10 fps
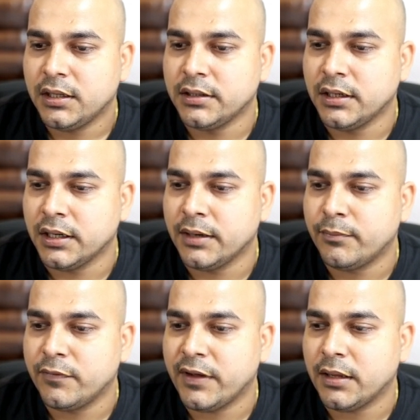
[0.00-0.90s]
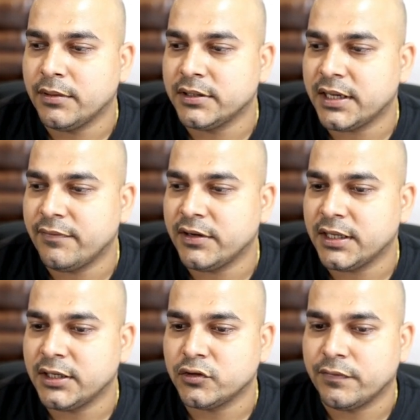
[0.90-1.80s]
The input variables,
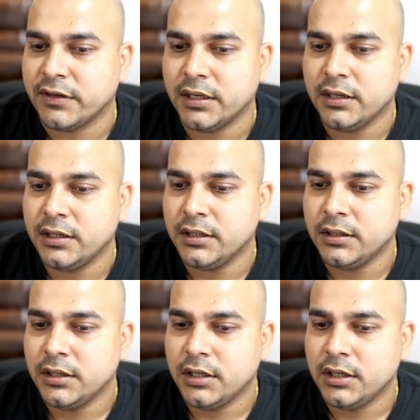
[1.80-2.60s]
everything is over here.